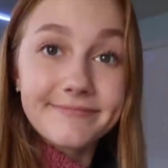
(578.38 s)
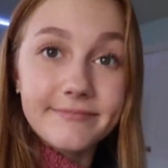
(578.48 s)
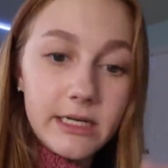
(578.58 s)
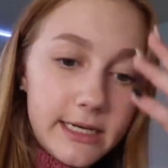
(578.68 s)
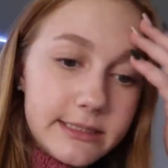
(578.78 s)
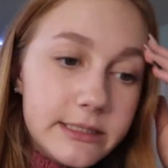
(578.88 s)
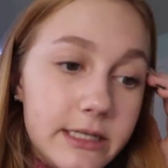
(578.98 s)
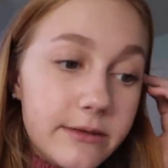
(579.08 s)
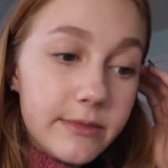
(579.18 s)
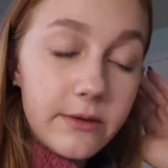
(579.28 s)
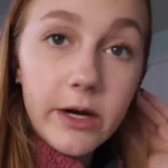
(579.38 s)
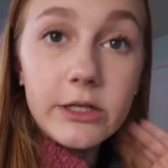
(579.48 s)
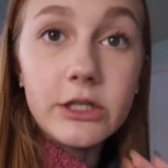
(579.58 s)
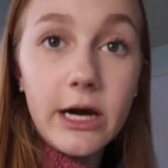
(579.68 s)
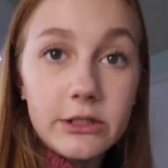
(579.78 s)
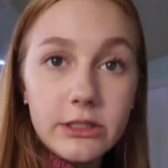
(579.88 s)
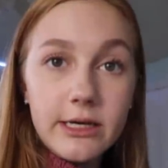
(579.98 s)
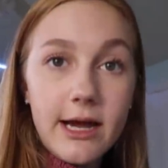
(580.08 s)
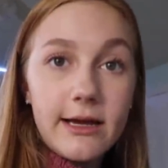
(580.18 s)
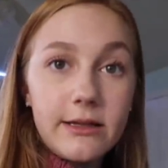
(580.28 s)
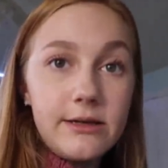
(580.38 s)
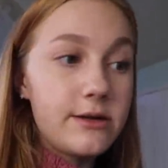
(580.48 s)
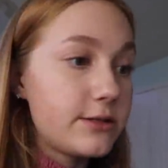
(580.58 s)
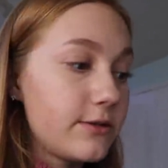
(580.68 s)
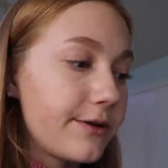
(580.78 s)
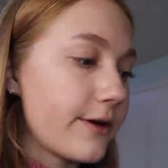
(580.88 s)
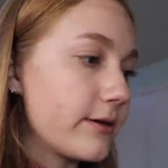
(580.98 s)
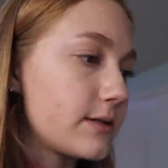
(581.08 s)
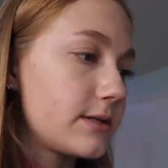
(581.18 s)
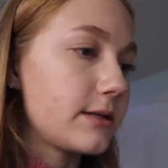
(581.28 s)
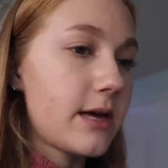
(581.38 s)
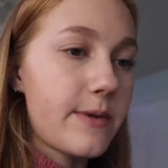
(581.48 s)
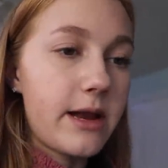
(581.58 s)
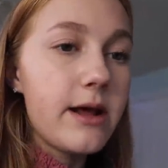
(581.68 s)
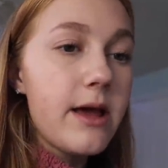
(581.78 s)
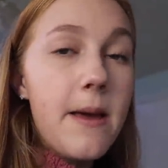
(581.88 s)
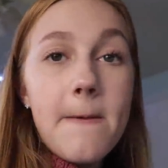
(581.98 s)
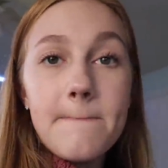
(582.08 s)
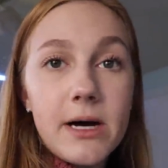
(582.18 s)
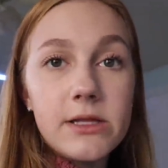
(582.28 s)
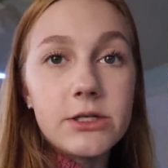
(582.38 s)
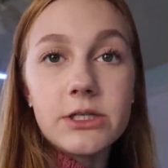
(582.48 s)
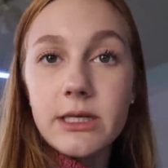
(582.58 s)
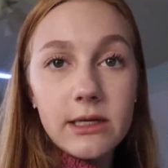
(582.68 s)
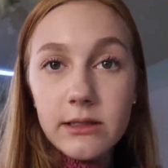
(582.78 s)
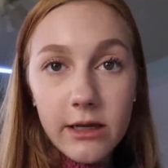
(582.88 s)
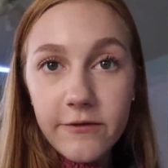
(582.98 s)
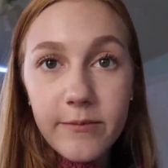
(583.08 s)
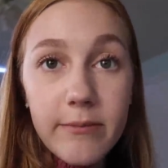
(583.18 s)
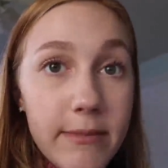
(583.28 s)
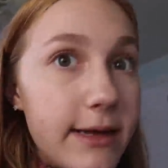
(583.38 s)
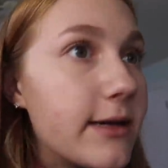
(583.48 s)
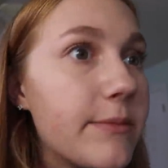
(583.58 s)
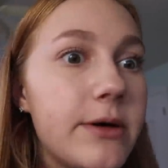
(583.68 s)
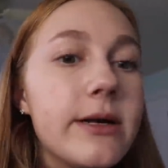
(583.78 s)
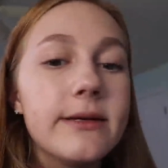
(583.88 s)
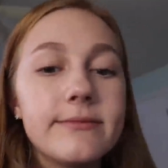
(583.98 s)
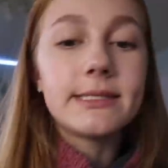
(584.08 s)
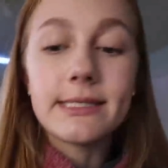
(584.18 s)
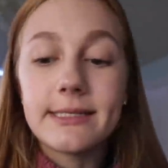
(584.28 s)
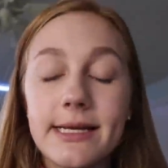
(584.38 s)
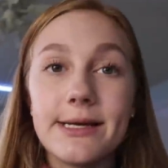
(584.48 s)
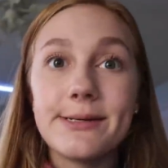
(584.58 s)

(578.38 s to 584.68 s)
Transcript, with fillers: my desk, which actually I cleaned it not too long ago, so it's not that bad, but there's just like a lot of makeup on it. So